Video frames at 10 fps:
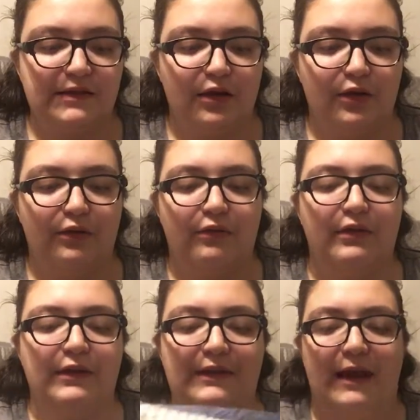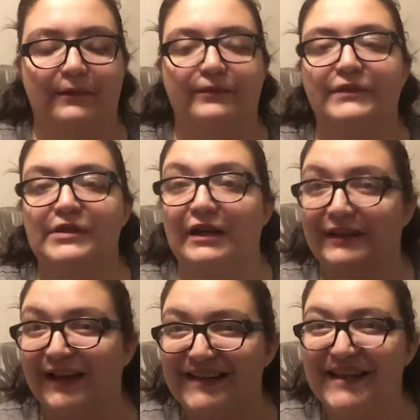So yeah, so
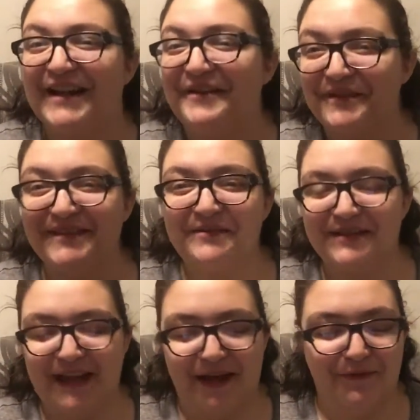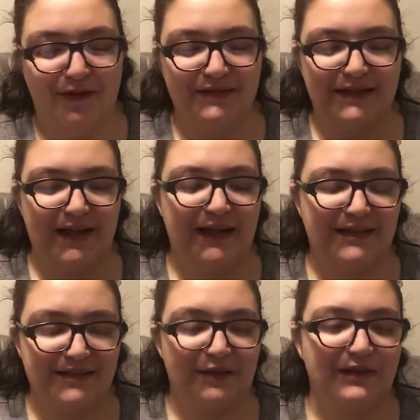like I said, everything was half off today. I
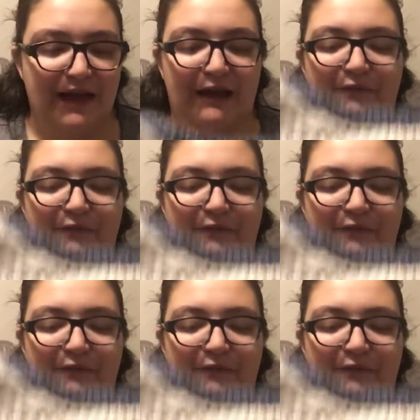stuck with the half